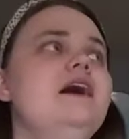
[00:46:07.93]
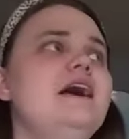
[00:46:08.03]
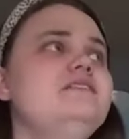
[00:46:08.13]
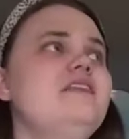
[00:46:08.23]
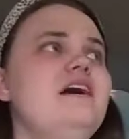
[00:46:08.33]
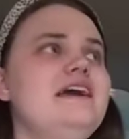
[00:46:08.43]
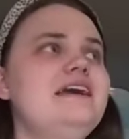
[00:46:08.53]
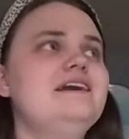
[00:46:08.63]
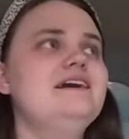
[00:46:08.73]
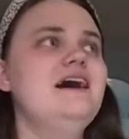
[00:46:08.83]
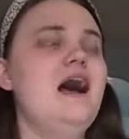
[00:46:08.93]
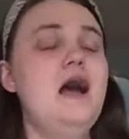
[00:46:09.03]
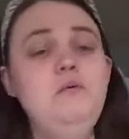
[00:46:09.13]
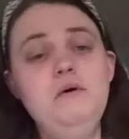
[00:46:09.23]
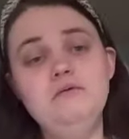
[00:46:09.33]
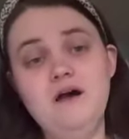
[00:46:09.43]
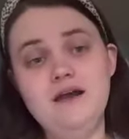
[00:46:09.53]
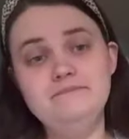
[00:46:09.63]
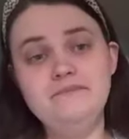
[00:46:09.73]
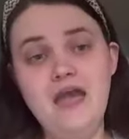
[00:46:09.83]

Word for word: And like I won't lie,